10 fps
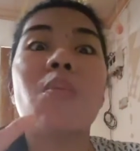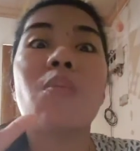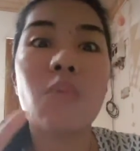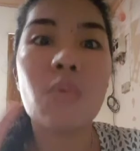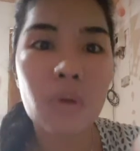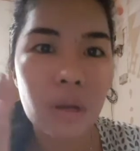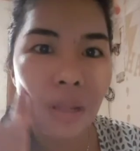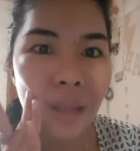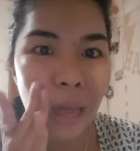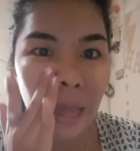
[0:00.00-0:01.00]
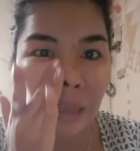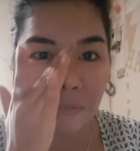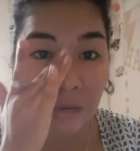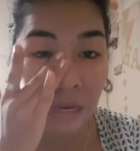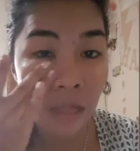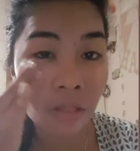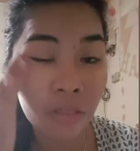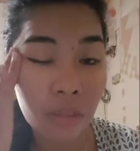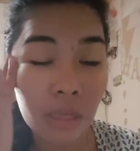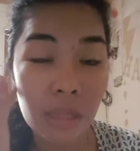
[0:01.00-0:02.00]
more alive and
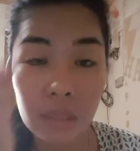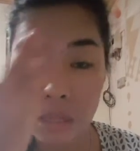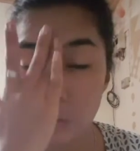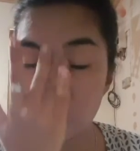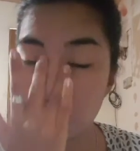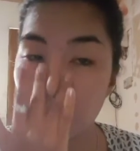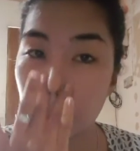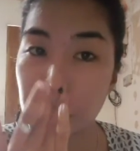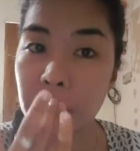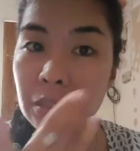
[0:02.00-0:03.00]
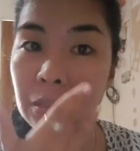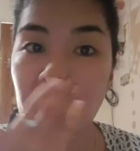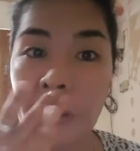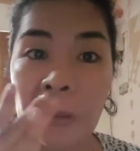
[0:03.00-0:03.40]
healthy than your patient.